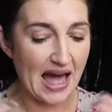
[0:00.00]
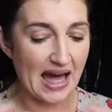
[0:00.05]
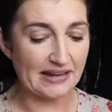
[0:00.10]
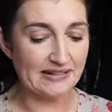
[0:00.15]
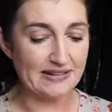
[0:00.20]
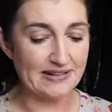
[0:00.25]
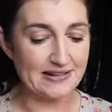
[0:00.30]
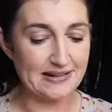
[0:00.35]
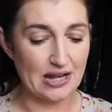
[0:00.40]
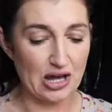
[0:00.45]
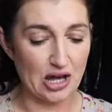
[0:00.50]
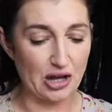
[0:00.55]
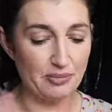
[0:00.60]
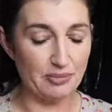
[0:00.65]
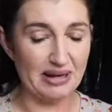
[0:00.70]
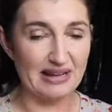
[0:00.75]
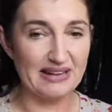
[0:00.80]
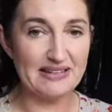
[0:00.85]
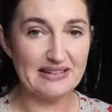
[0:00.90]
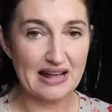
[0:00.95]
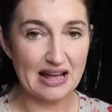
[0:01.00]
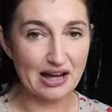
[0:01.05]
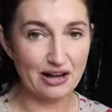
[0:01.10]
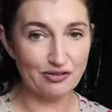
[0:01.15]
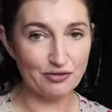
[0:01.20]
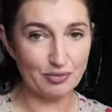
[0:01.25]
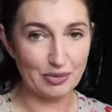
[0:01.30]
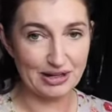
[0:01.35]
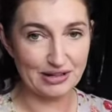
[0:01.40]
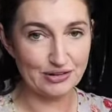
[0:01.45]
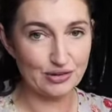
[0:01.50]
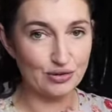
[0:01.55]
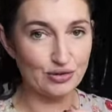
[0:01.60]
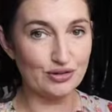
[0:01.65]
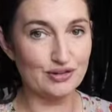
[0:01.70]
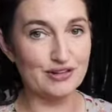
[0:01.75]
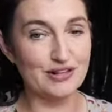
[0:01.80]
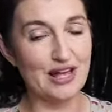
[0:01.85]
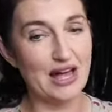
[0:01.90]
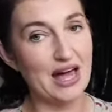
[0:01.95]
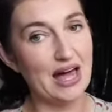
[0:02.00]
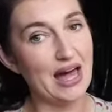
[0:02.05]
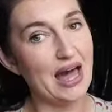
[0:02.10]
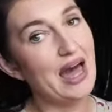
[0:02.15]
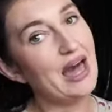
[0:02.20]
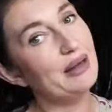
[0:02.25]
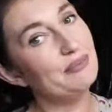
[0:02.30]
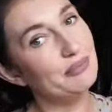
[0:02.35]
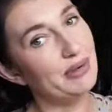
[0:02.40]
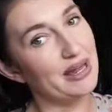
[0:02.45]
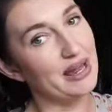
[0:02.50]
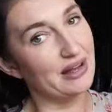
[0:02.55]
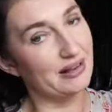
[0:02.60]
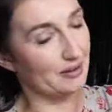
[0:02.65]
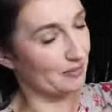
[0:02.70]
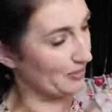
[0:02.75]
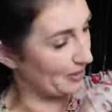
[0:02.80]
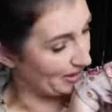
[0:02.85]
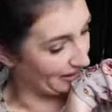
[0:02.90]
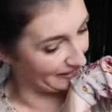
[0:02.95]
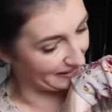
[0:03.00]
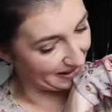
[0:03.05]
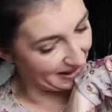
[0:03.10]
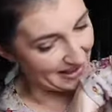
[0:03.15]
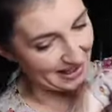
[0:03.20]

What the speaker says: and so myself, my daughter and my husband